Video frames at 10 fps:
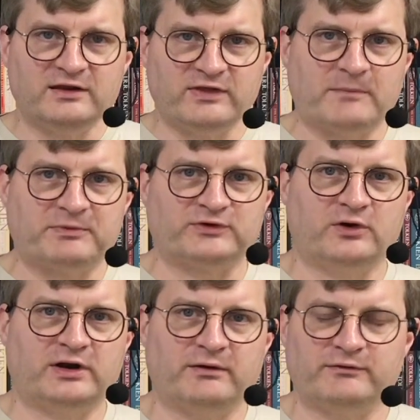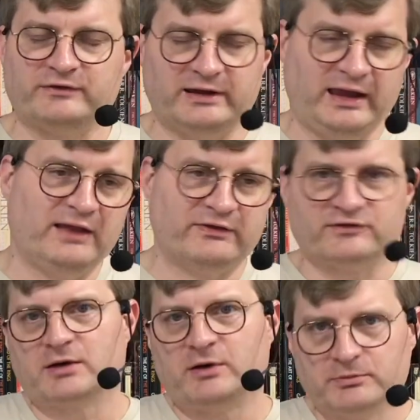of the episode, I was like, hey, let's
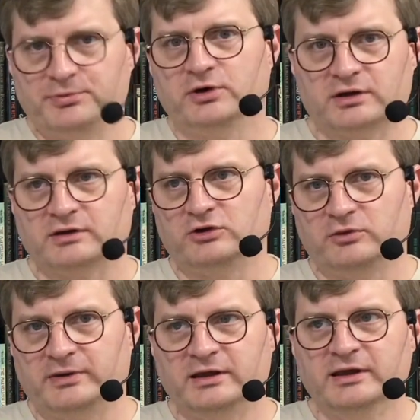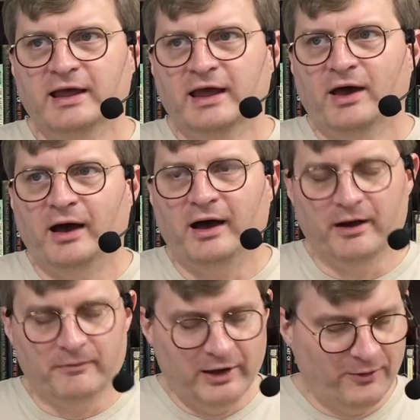talk about your book a little bit.
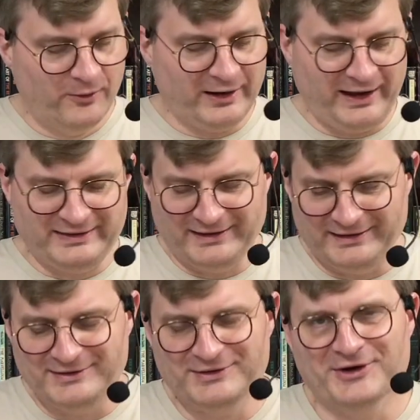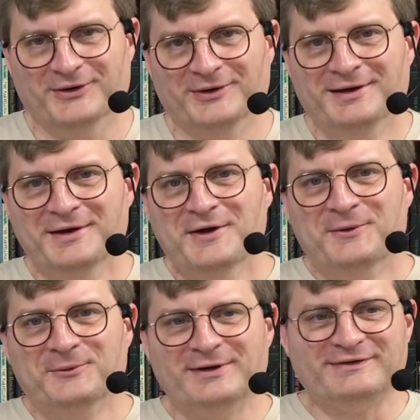What I didn't know
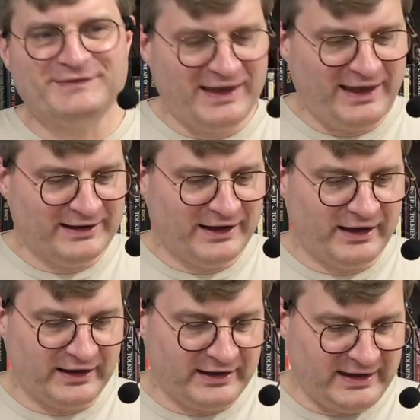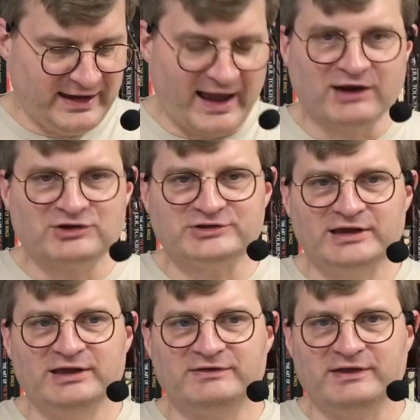was that he
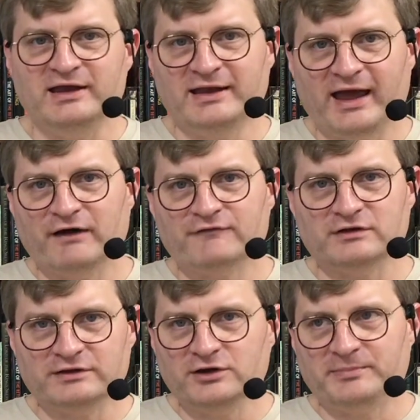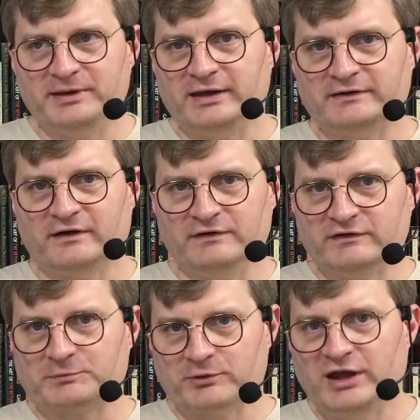actually did have a little bit of
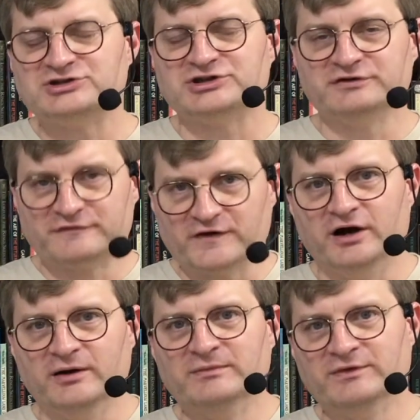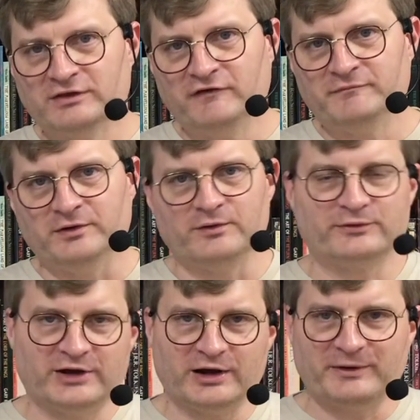inspiration from The Love Boat.
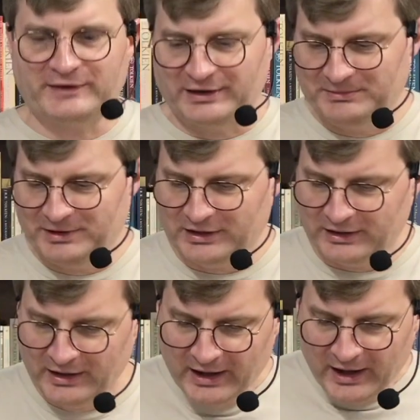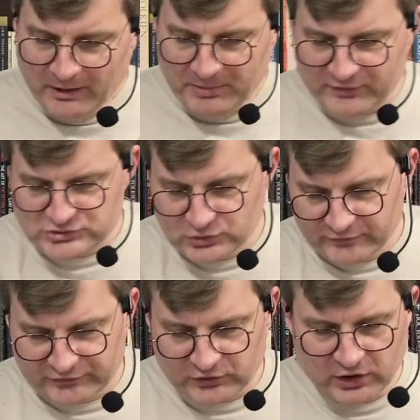We'll talk about that in a minute. But The Jewel of
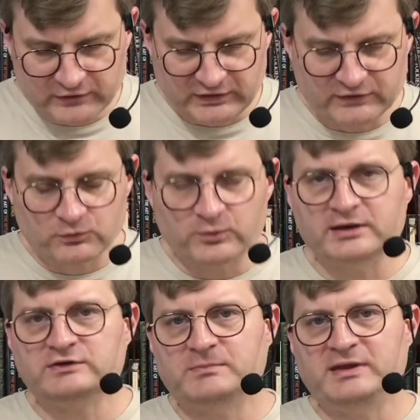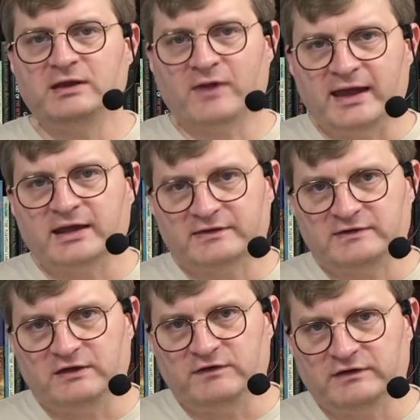the Stars is written to be like a
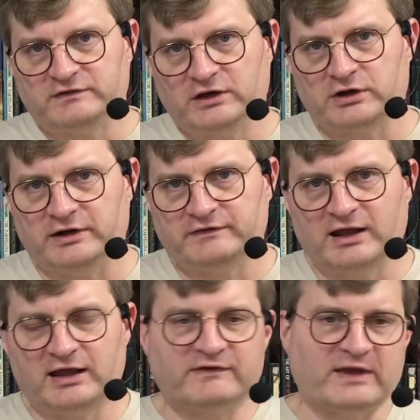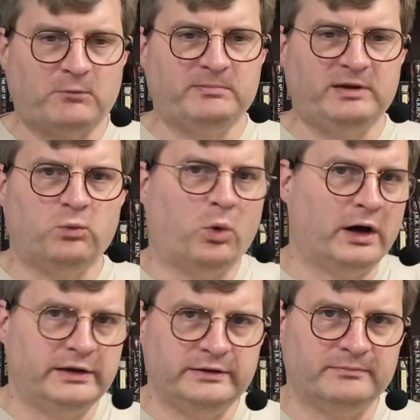TV series. And I guess that would be
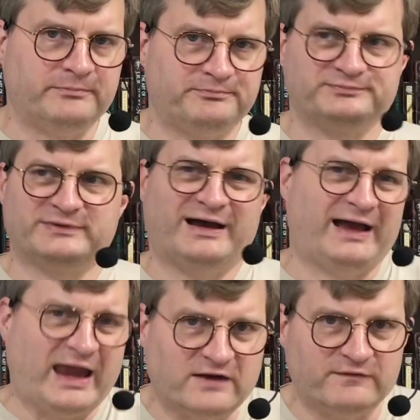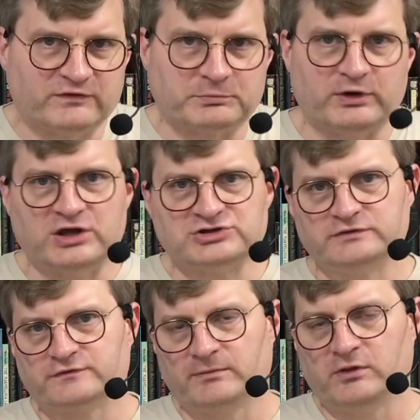one kind of
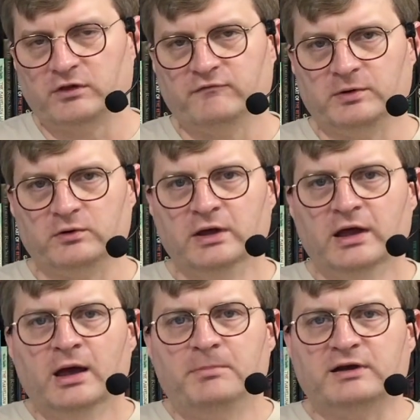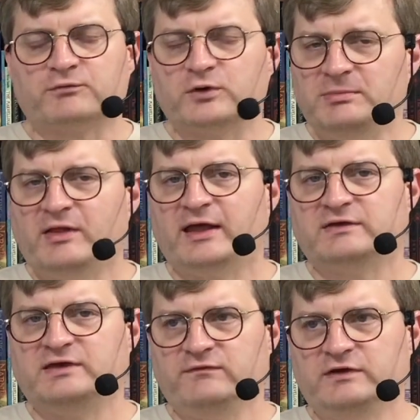inspiration from The Love Boat, but it's written to be like a
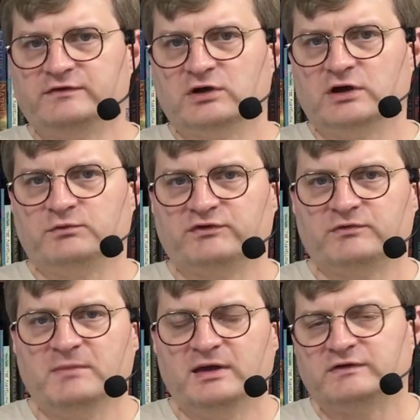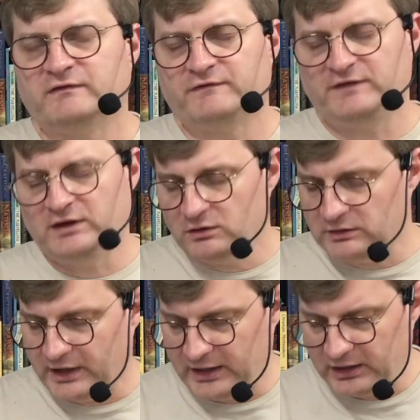TV series, which is meant to feel
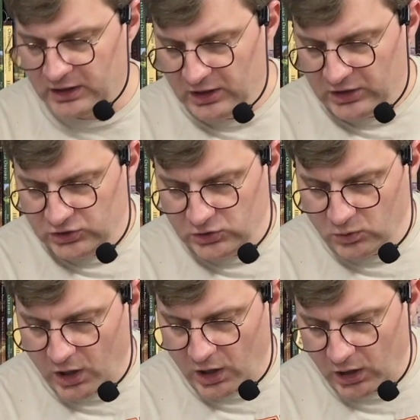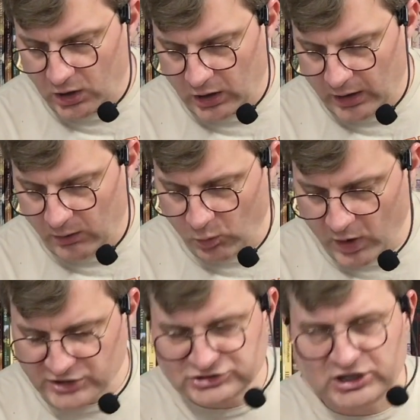like you are
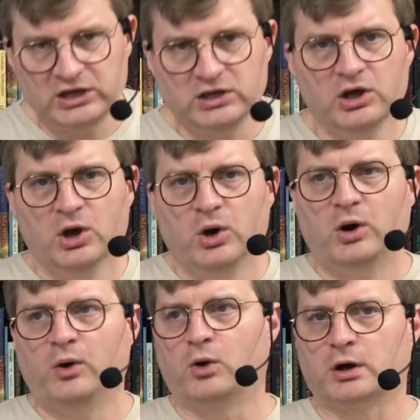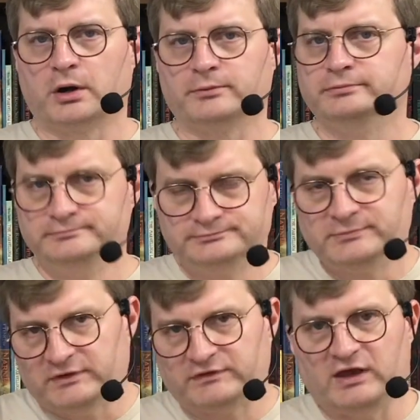watching, or
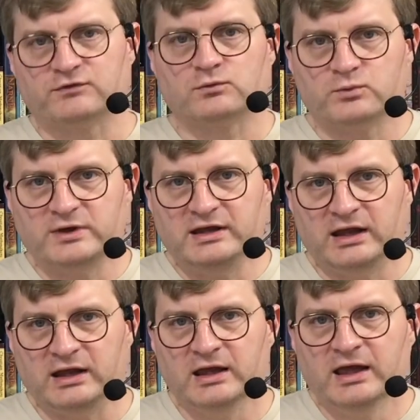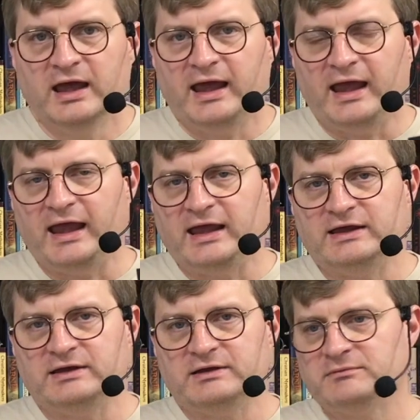in this case, reading
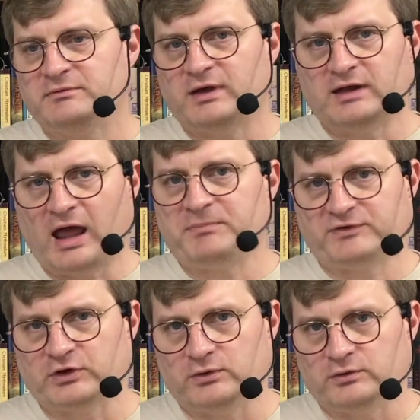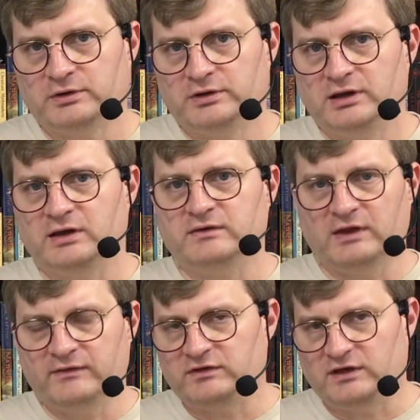an episode
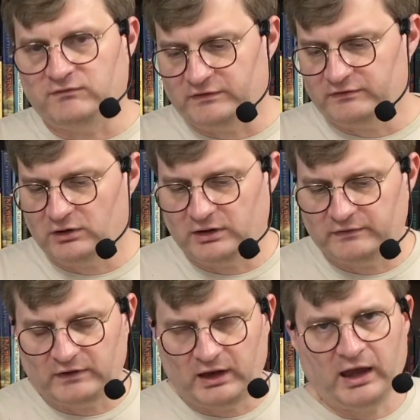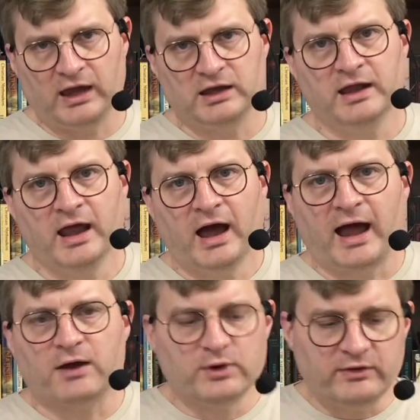in the TV series. And
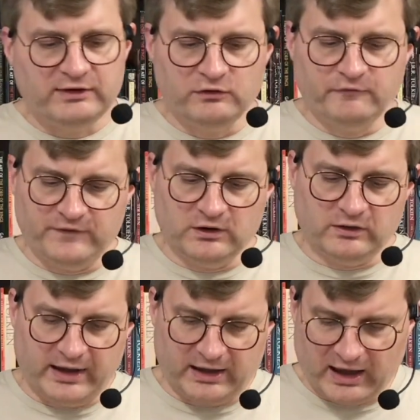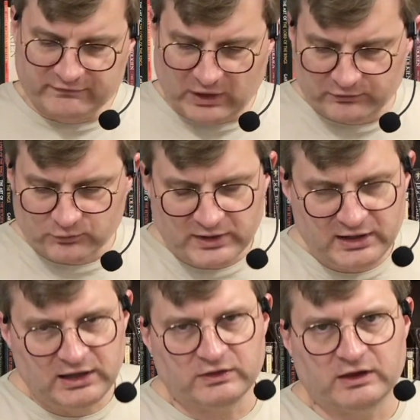I really do feel like as I was
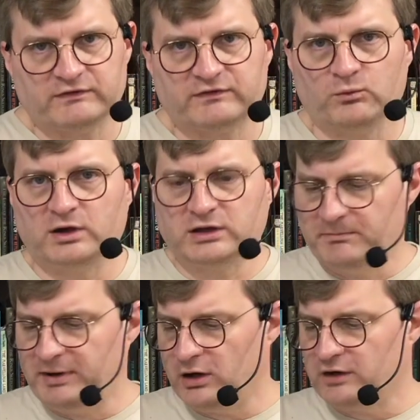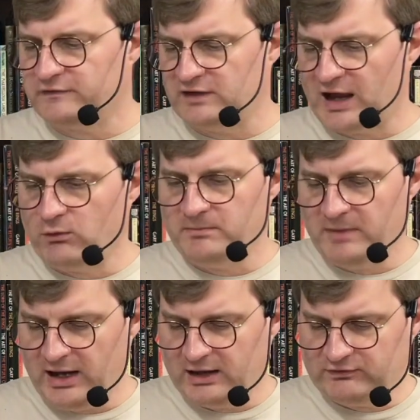reading this, one comparison I would
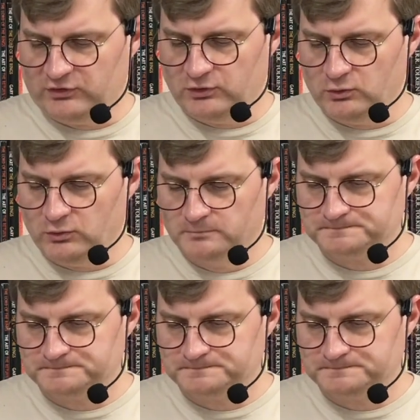make to